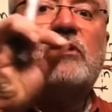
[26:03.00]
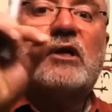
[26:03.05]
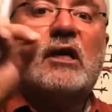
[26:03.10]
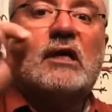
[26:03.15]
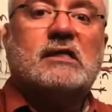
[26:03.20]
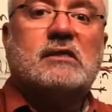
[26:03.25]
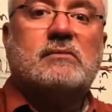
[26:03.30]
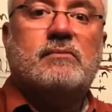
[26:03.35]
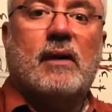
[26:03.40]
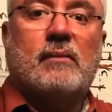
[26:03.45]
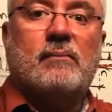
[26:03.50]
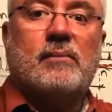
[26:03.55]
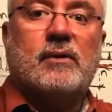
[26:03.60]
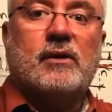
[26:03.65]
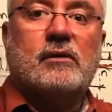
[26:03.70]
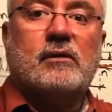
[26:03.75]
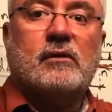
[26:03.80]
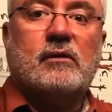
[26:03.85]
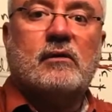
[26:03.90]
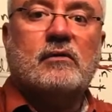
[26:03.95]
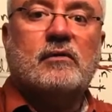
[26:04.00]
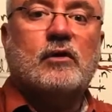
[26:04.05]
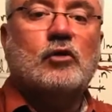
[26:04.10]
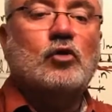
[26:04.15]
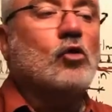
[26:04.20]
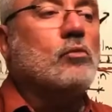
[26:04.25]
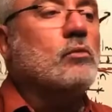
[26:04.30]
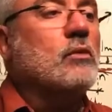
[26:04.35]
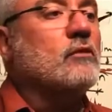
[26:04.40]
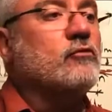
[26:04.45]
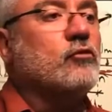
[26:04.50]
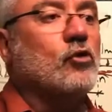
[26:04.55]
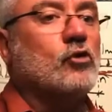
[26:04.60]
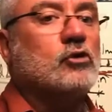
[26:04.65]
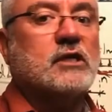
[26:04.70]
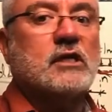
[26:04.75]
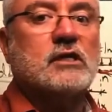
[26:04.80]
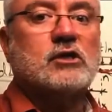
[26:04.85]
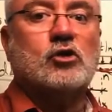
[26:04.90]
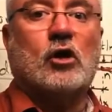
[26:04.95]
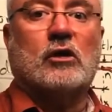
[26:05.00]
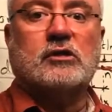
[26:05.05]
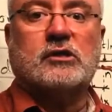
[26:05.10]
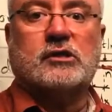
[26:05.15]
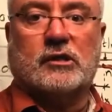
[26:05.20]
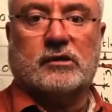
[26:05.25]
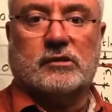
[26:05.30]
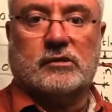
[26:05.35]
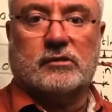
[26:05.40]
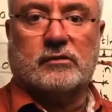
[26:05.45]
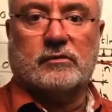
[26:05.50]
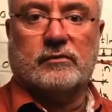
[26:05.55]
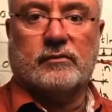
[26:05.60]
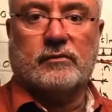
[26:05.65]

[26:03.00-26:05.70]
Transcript: truss member, the normal force is constant.